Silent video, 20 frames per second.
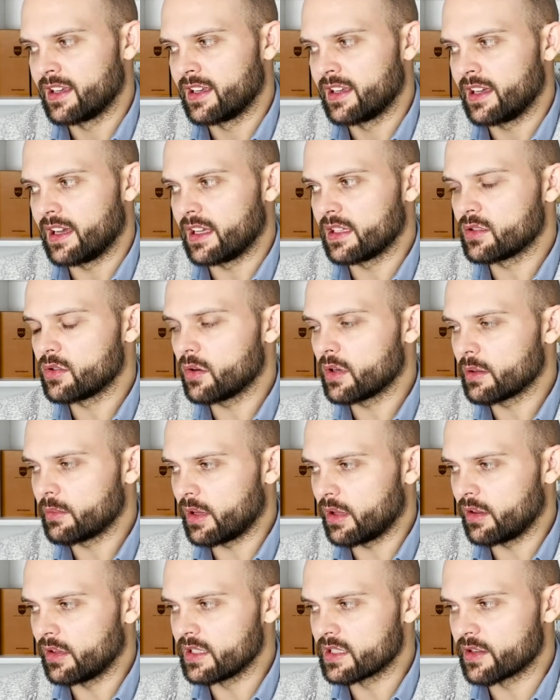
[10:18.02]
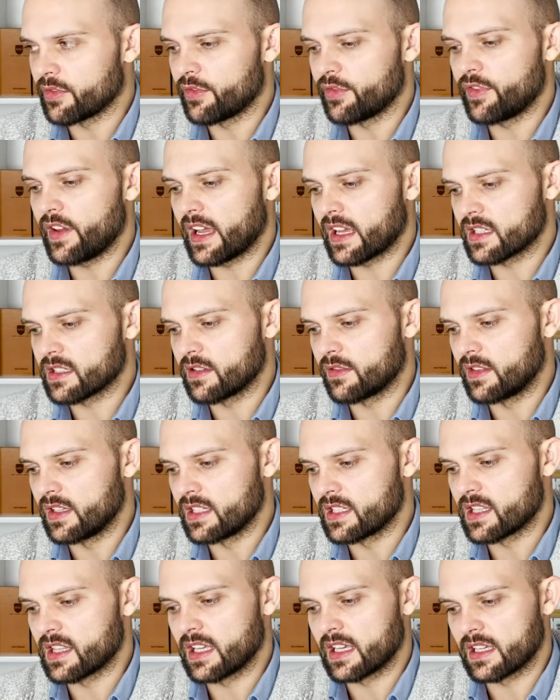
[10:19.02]
And talking about all these effects of
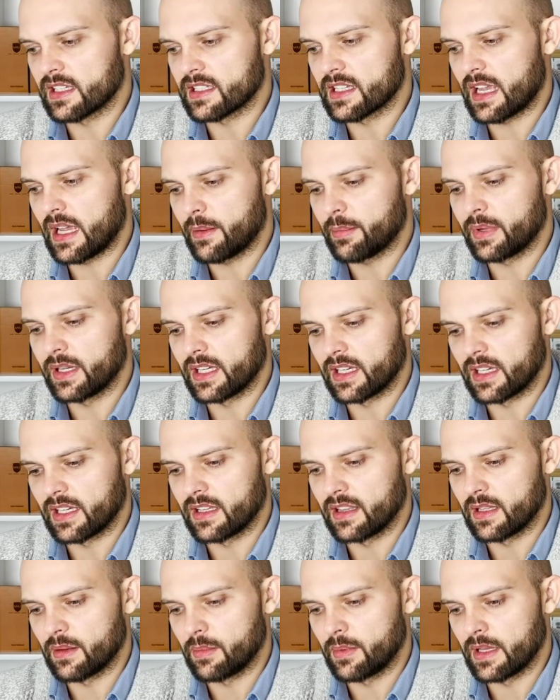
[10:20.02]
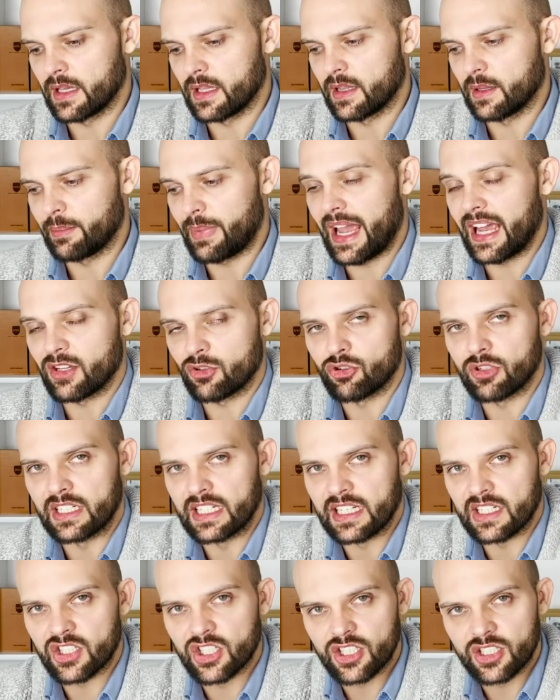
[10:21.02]
these things happening in the petri
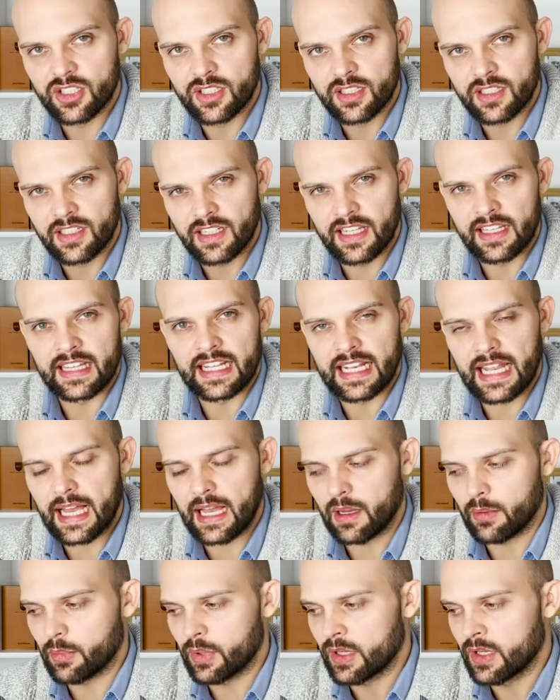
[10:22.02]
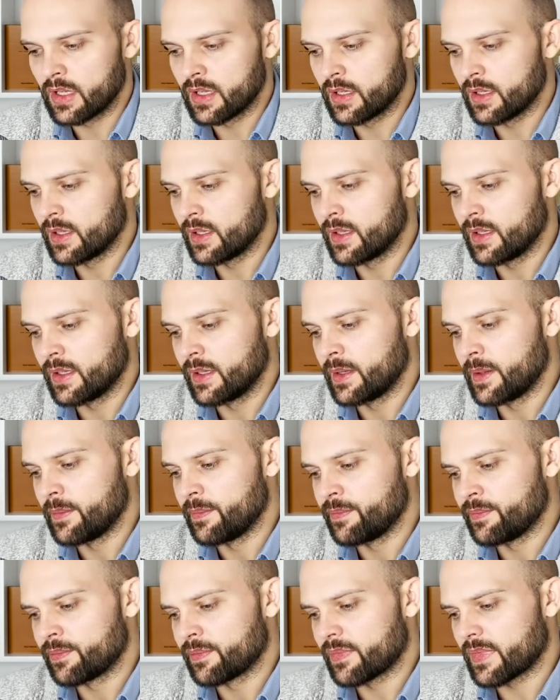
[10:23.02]
dish, in the lab.
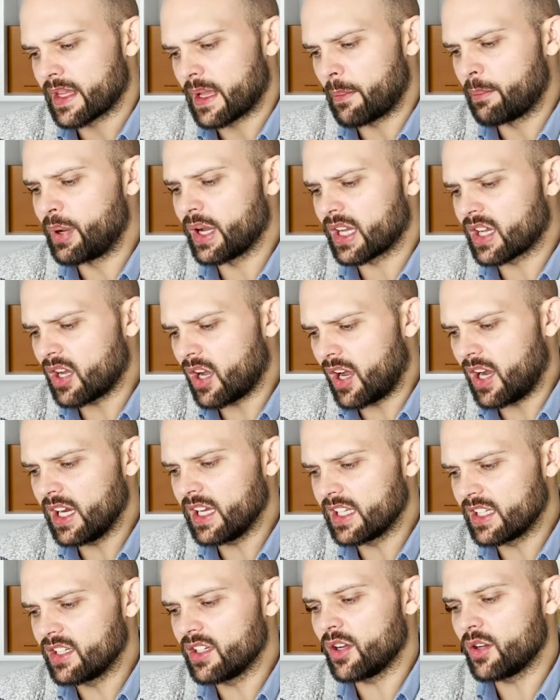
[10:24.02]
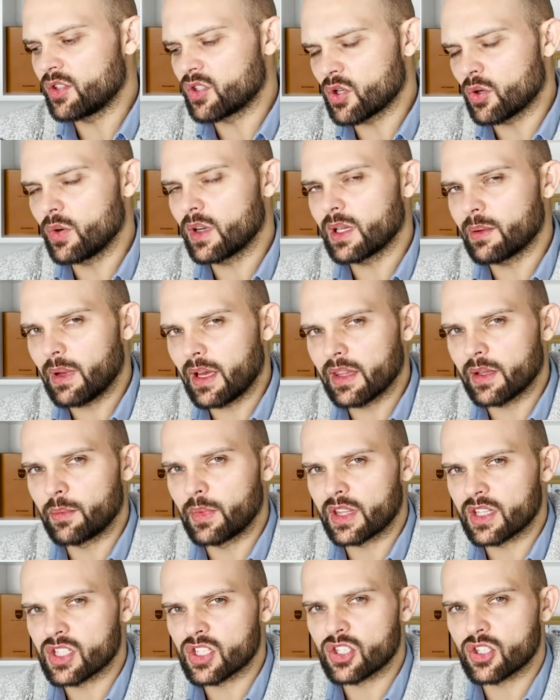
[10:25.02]
But, you know, talking about them
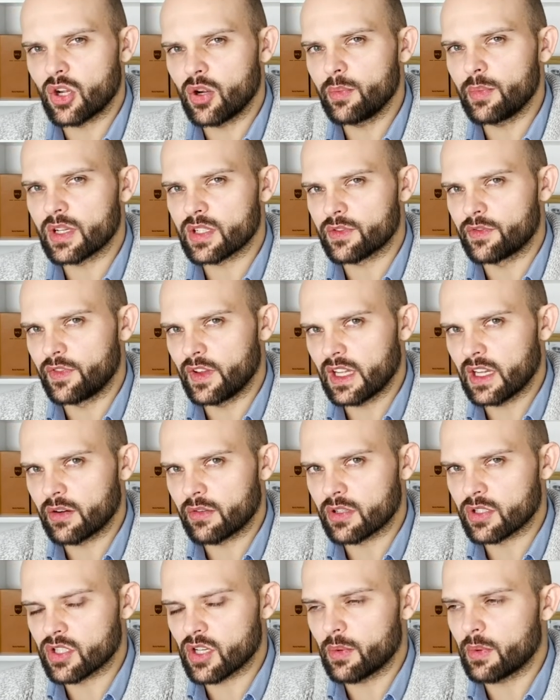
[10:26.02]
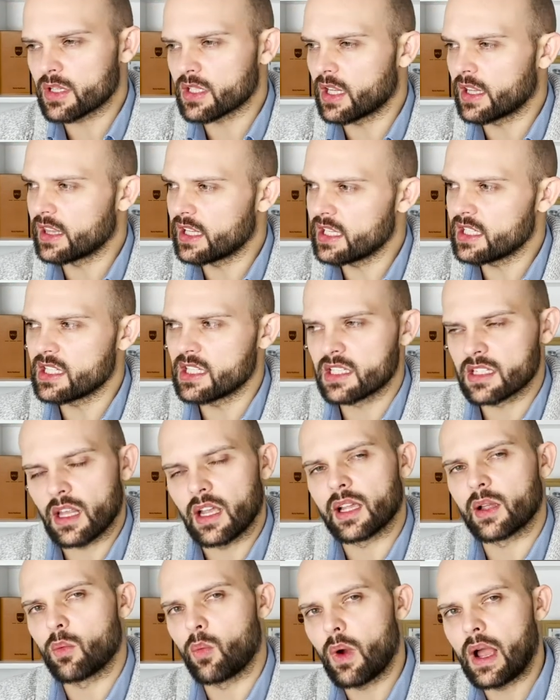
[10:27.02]
with so much vigor and so much like, this is
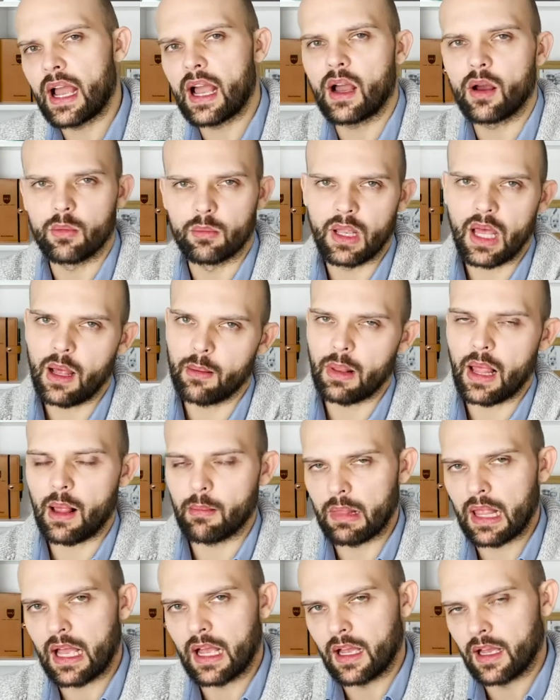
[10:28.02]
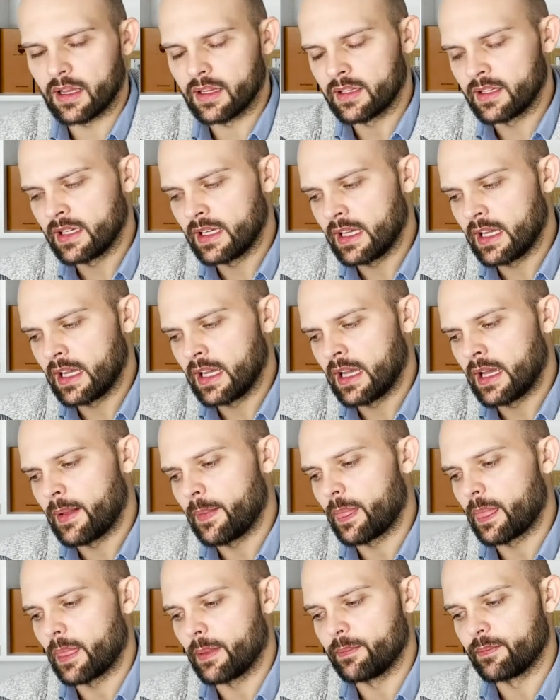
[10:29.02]
like, wow, blah, blah, blah.
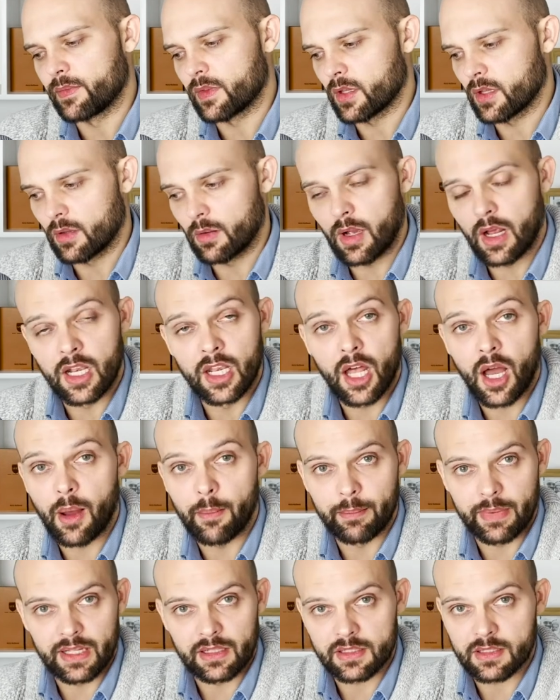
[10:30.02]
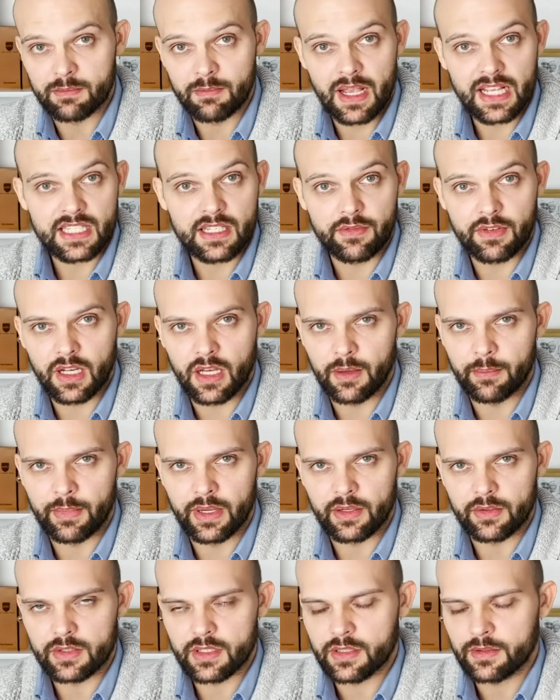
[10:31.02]
Alarm bells, massive alarm
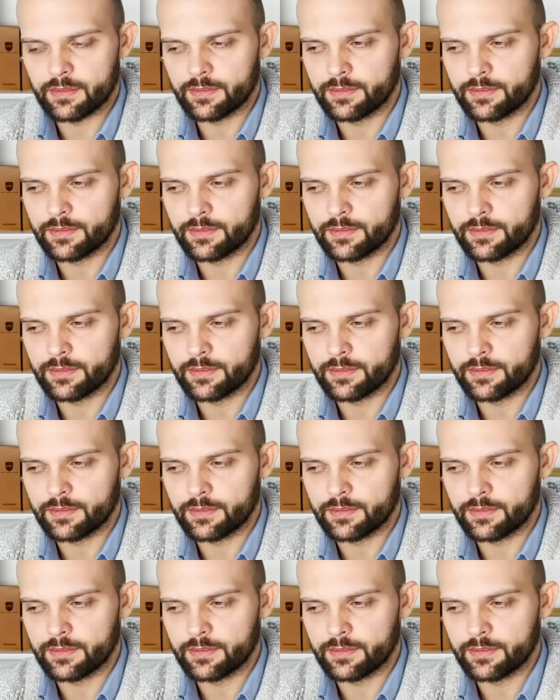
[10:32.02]
bells.